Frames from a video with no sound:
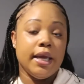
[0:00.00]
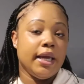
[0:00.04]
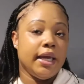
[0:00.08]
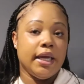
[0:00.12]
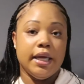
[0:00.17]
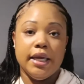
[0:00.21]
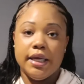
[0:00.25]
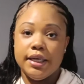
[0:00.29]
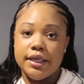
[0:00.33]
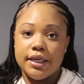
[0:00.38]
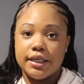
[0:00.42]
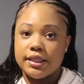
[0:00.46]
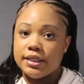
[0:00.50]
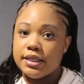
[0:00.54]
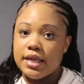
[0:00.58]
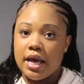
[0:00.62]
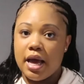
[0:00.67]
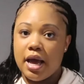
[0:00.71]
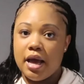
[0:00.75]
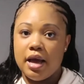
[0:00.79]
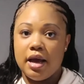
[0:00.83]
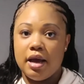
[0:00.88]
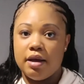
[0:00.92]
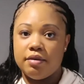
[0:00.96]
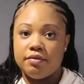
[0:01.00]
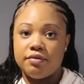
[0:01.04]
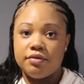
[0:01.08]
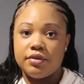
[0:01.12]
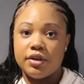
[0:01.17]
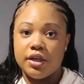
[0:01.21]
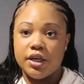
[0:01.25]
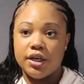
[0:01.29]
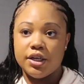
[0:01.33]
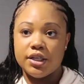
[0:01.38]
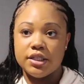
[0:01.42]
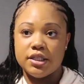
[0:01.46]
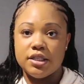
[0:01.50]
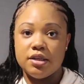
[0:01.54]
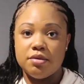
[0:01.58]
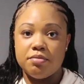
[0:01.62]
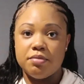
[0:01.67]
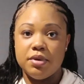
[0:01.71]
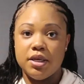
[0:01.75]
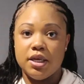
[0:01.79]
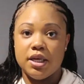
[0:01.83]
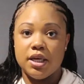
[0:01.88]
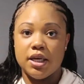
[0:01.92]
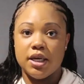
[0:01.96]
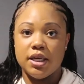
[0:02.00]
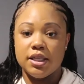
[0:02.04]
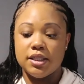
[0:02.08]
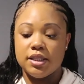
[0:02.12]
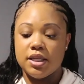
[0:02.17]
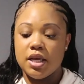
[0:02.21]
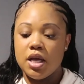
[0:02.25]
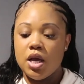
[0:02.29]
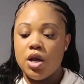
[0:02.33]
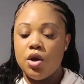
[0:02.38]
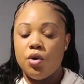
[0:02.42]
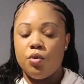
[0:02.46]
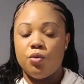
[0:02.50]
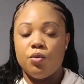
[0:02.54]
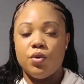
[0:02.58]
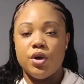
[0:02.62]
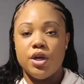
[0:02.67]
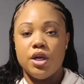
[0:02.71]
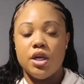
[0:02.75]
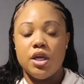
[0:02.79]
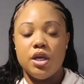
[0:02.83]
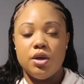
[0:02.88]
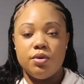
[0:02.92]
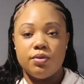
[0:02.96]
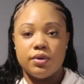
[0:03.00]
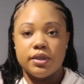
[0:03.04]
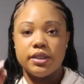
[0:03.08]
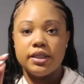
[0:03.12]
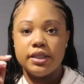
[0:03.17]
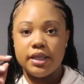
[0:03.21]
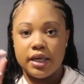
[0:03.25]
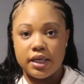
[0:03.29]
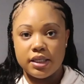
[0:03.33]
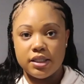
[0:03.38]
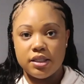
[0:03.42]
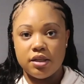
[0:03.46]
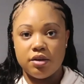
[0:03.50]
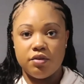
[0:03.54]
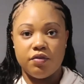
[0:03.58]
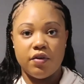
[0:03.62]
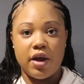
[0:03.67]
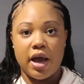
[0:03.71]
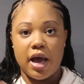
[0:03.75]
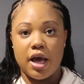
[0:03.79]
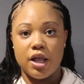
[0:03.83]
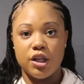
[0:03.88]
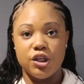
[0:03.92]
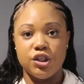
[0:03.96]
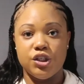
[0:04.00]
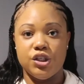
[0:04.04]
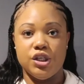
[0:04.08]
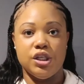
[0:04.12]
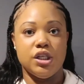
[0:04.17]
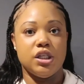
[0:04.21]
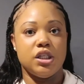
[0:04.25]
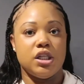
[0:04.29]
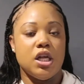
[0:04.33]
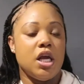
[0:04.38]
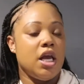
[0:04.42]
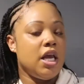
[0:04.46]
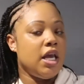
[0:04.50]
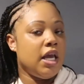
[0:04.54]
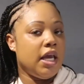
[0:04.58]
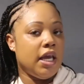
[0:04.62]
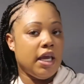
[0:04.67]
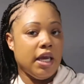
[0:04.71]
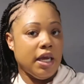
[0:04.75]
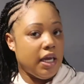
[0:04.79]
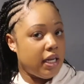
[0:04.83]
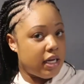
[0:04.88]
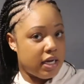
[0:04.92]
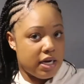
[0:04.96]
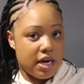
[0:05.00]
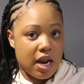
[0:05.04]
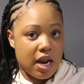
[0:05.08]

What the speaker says: He does not have Claritin because when he was tested for allergies, he did